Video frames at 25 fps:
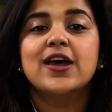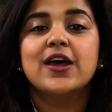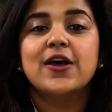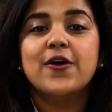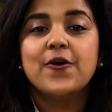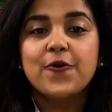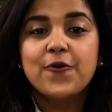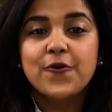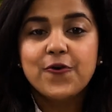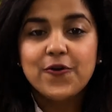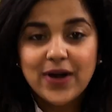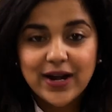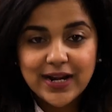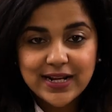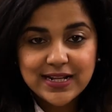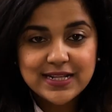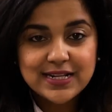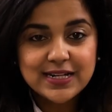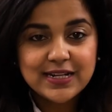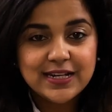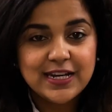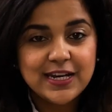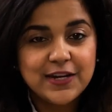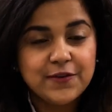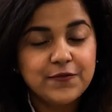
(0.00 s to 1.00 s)
write
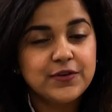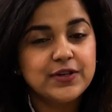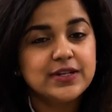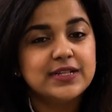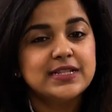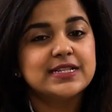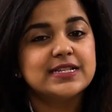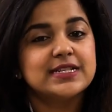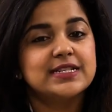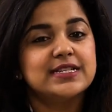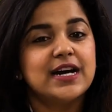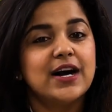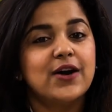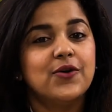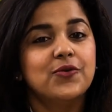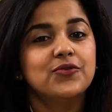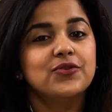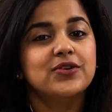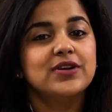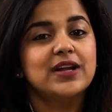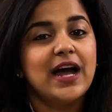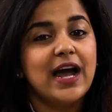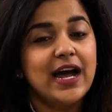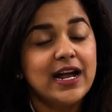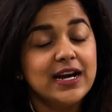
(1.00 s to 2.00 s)
the keywords
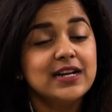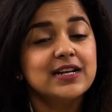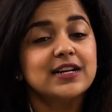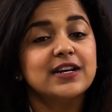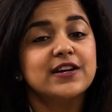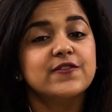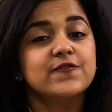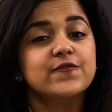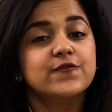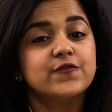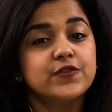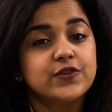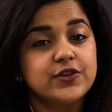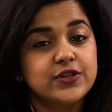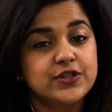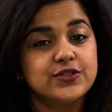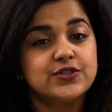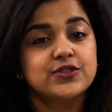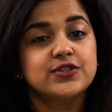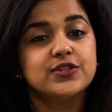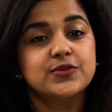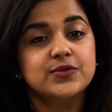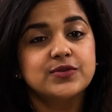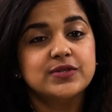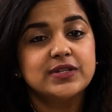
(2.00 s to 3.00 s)
down and converse
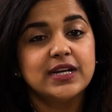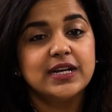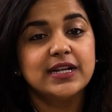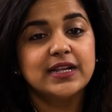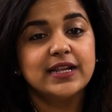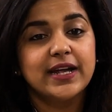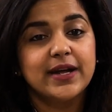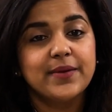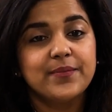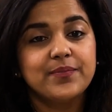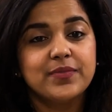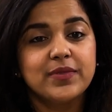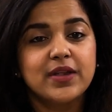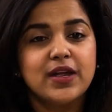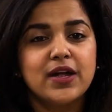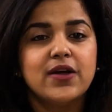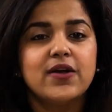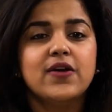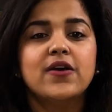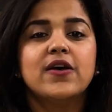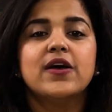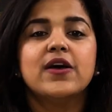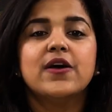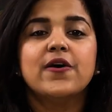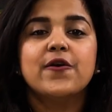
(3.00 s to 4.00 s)
using them,
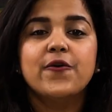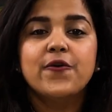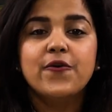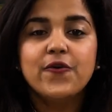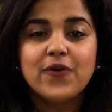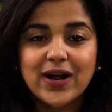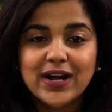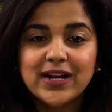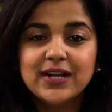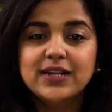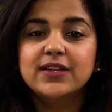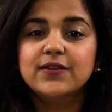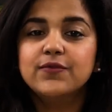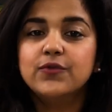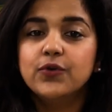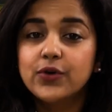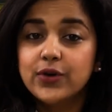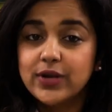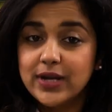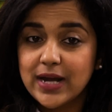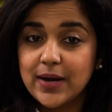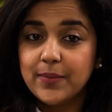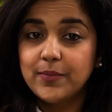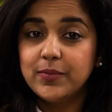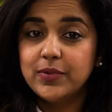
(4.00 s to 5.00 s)
write the
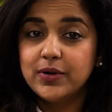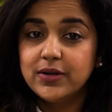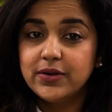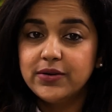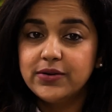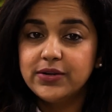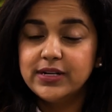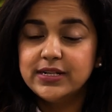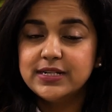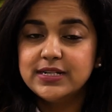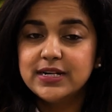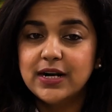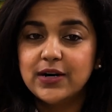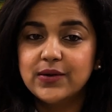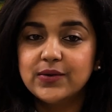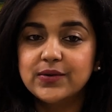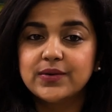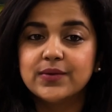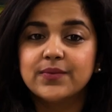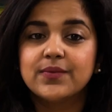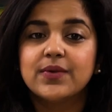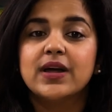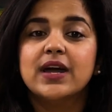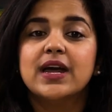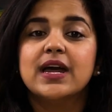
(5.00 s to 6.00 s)
vocabulary
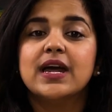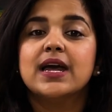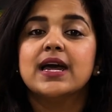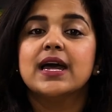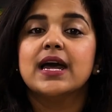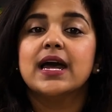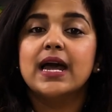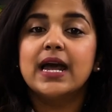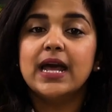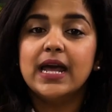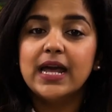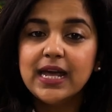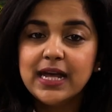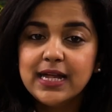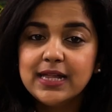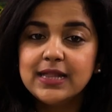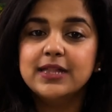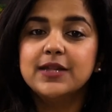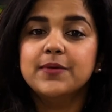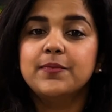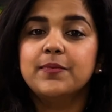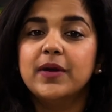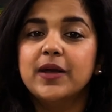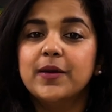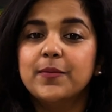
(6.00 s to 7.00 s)
down. In
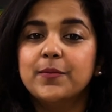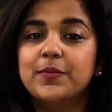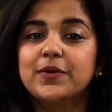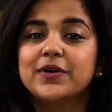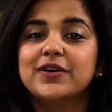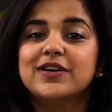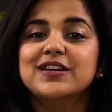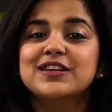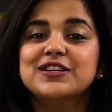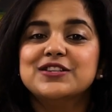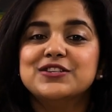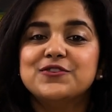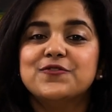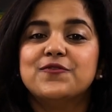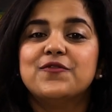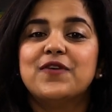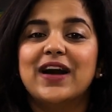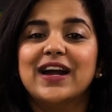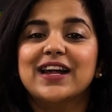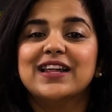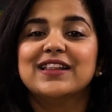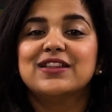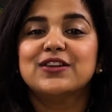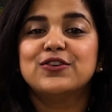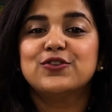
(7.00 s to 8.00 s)
the paper,
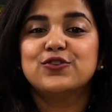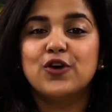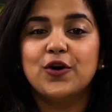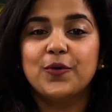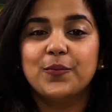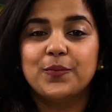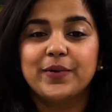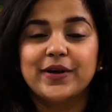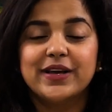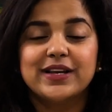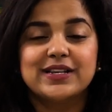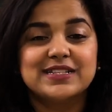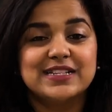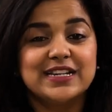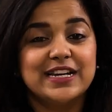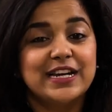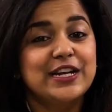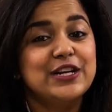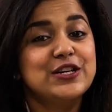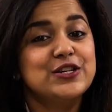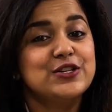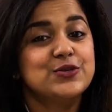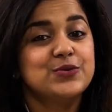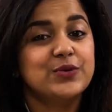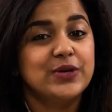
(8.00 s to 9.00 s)
divide the topics
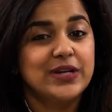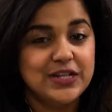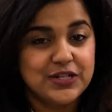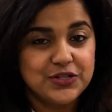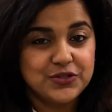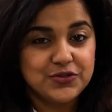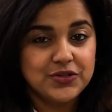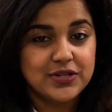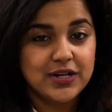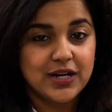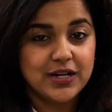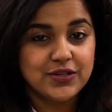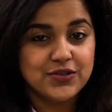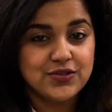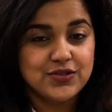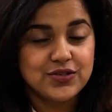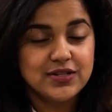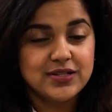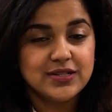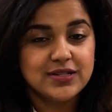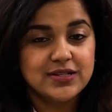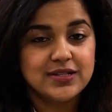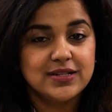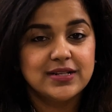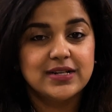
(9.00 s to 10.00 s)
into introduction,